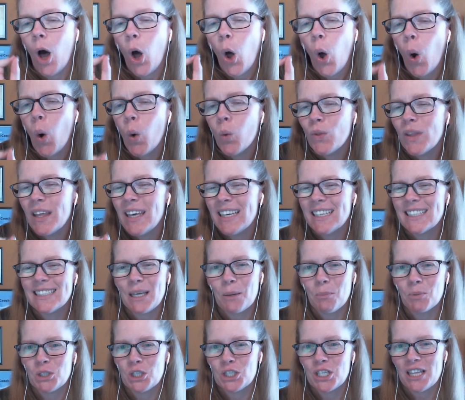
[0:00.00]
only
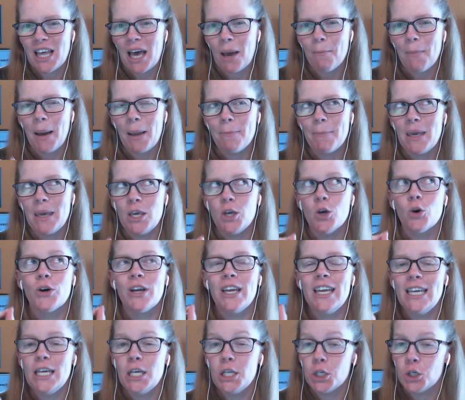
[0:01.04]
exception to that might be your
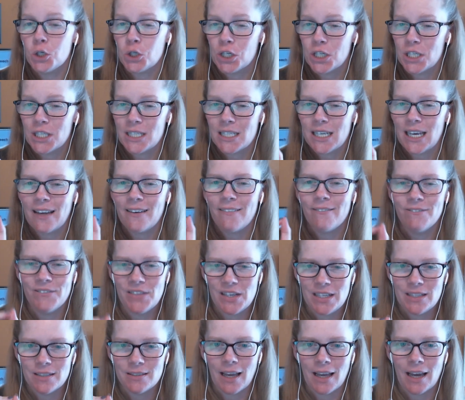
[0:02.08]
interest and
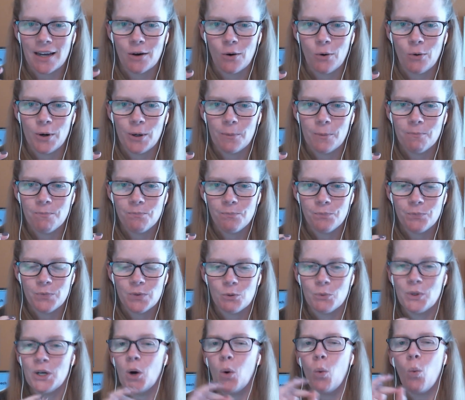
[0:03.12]
fees category.
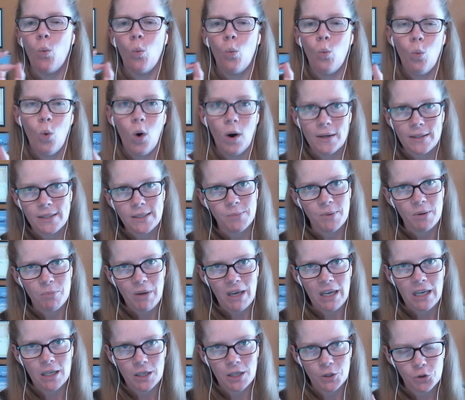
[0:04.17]
So we don't want to be
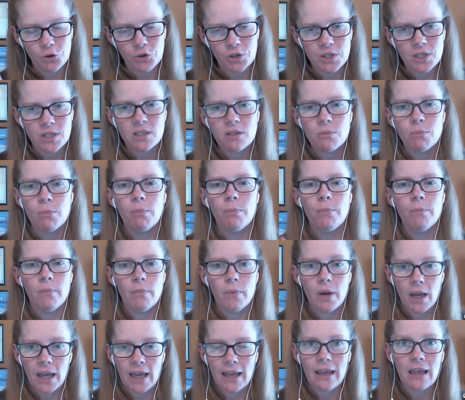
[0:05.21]
paying interest.
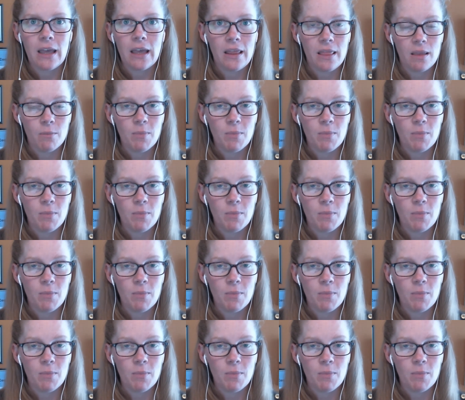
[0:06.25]
In the